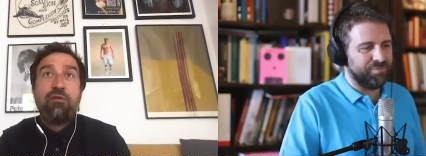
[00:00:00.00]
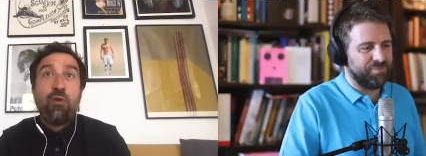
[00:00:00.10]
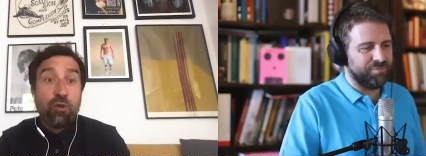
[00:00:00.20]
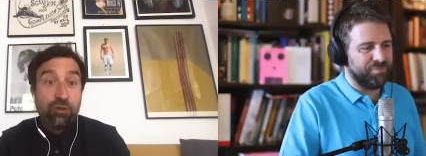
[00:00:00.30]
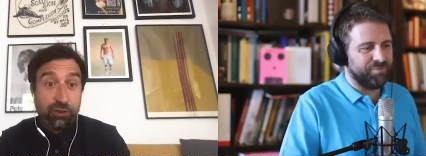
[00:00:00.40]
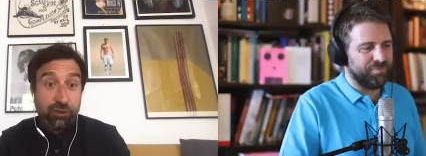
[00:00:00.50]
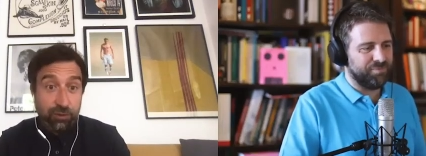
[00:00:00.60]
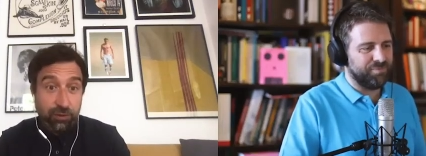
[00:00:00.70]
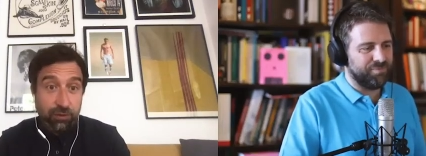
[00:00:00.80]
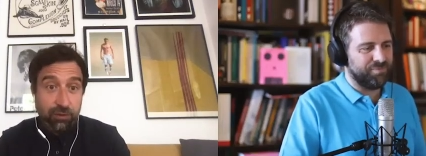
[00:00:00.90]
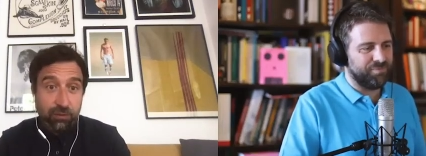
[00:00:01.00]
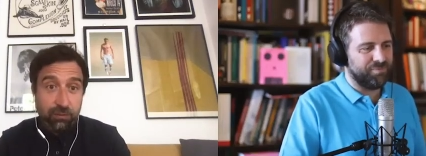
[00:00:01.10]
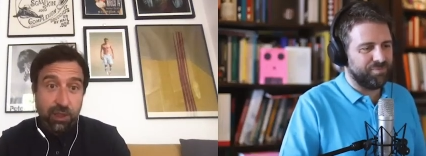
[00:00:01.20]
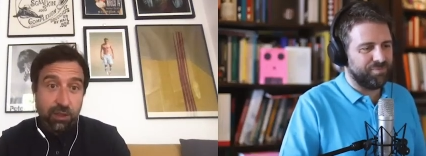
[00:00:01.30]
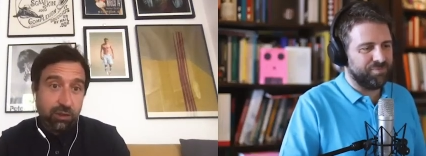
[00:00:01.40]
Speaker 1: forced to
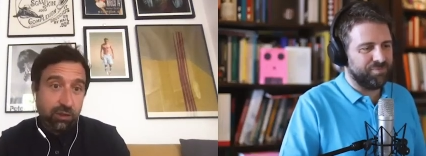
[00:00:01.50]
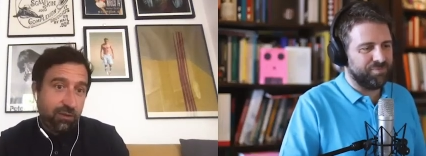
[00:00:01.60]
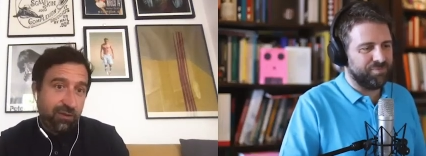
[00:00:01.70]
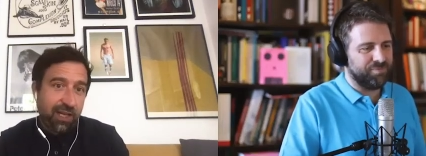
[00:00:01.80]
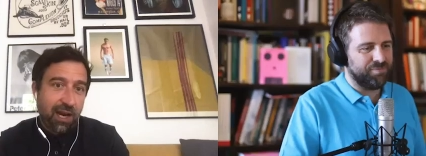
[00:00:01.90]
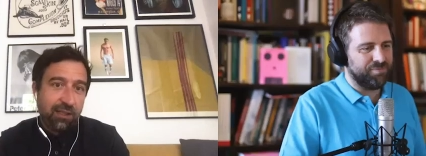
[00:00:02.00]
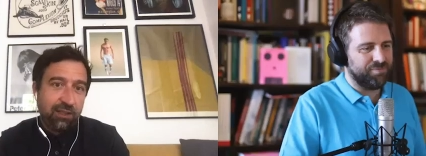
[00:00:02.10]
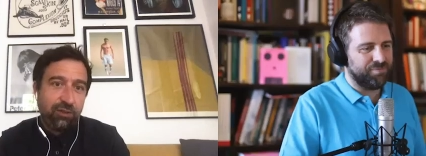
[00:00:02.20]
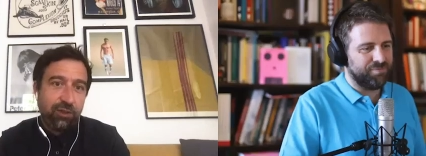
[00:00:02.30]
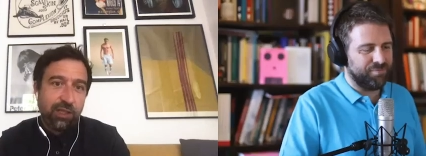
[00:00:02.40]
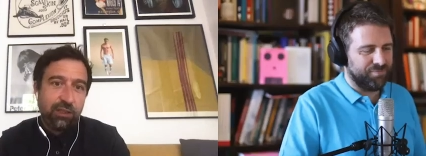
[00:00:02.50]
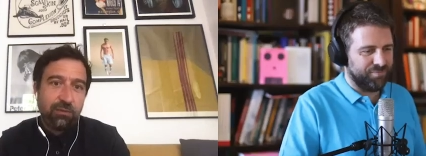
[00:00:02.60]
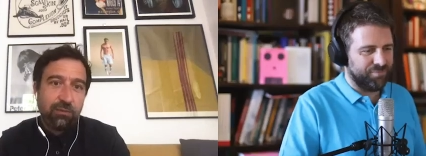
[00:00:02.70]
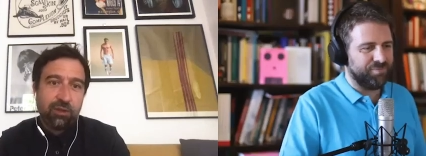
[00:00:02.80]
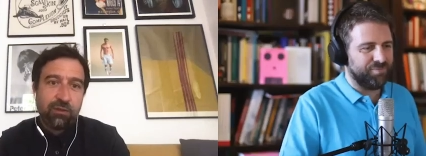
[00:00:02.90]
because of the current
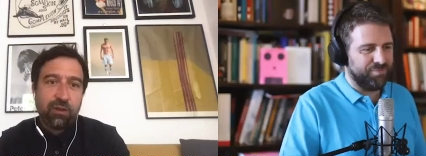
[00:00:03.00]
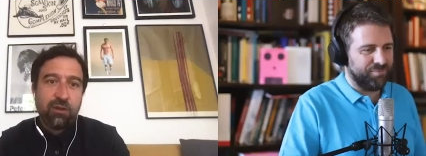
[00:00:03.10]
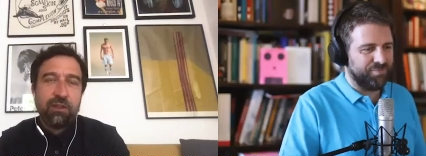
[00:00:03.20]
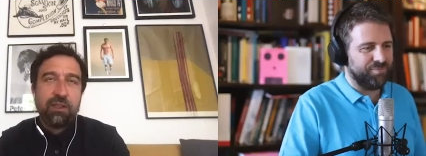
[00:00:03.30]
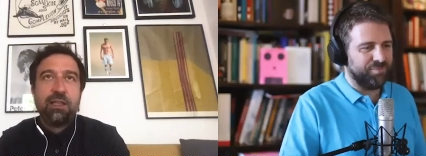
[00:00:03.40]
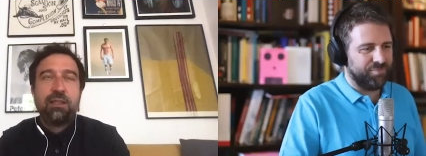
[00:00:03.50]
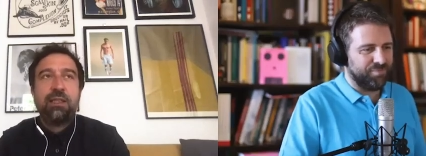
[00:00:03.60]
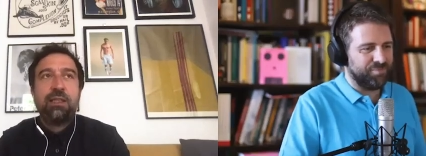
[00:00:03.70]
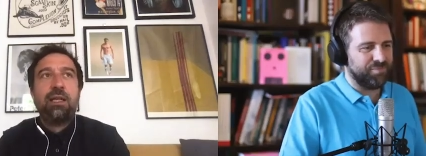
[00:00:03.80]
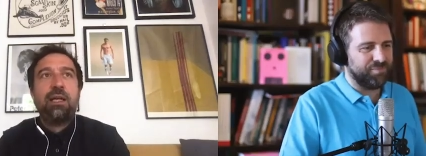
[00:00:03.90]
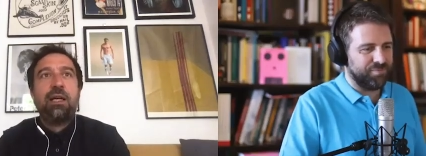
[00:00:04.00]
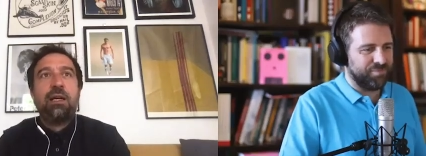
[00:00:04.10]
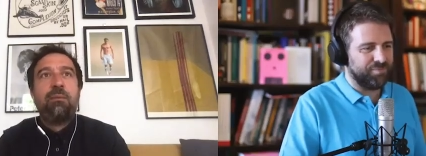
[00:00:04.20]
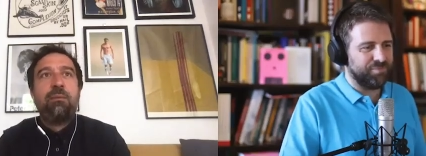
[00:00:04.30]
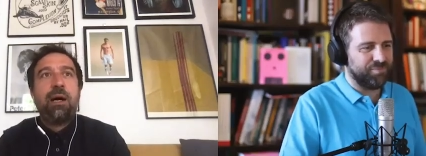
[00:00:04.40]
situation, because of the COVID 19,
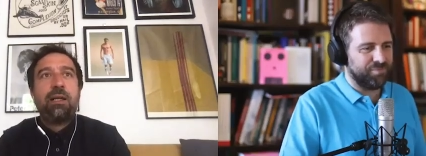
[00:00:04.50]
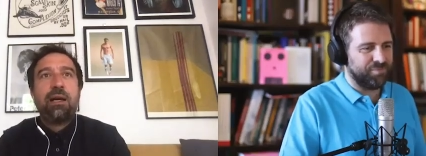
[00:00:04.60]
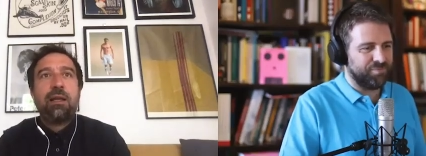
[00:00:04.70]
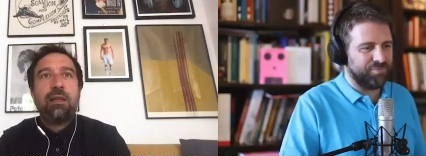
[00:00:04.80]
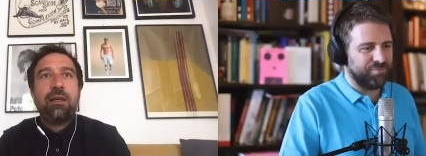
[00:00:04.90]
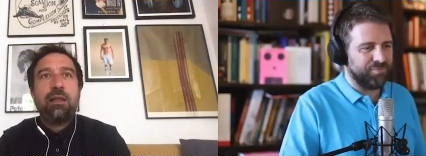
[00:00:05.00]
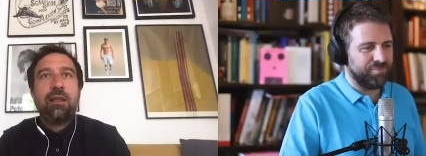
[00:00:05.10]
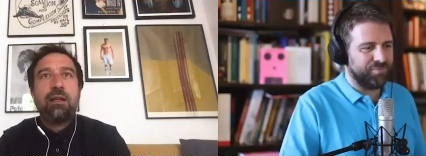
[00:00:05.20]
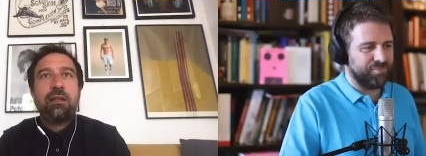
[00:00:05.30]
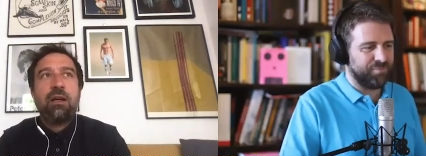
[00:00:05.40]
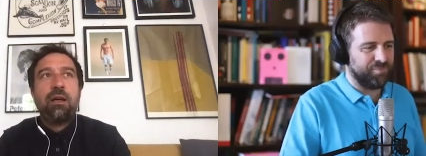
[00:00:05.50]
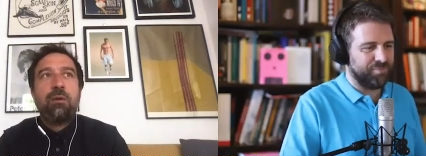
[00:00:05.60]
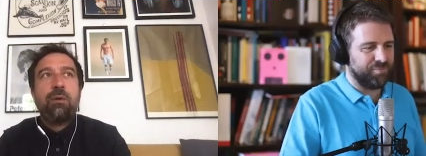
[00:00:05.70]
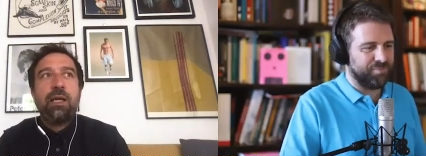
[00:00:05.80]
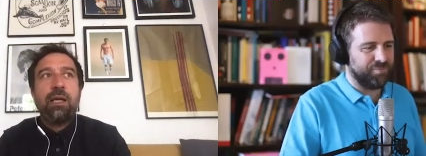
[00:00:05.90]
but I think that
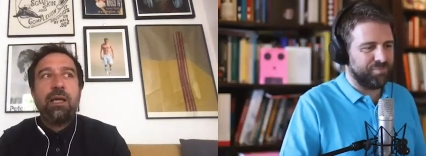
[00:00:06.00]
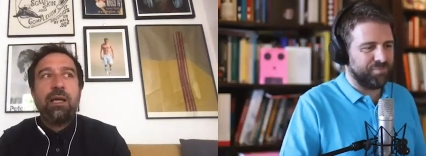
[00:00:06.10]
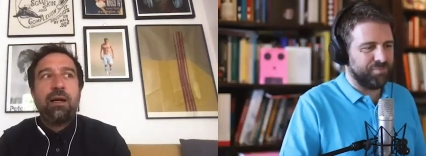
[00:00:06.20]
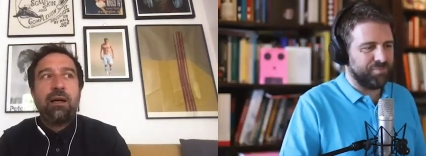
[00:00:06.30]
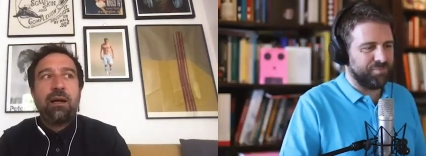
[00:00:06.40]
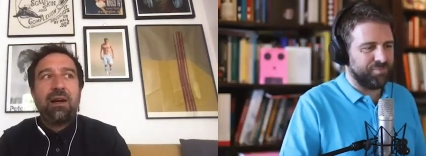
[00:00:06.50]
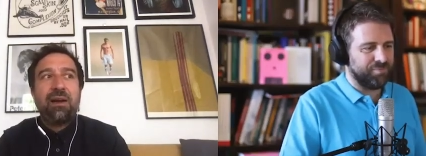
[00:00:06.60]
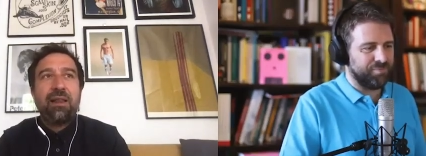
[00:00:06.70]
we are